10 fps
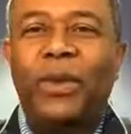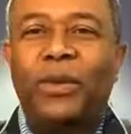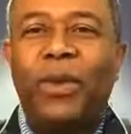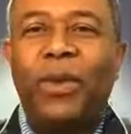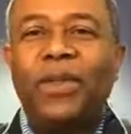
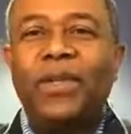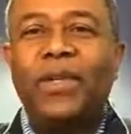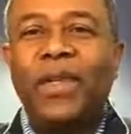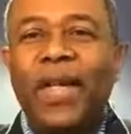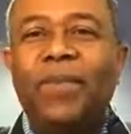experience,
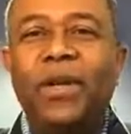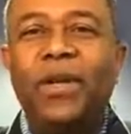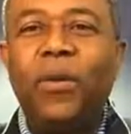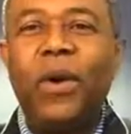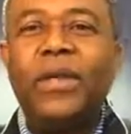let it be
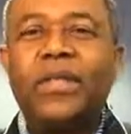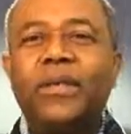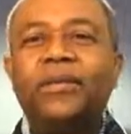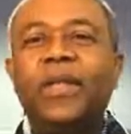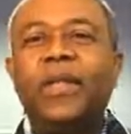your wisdom,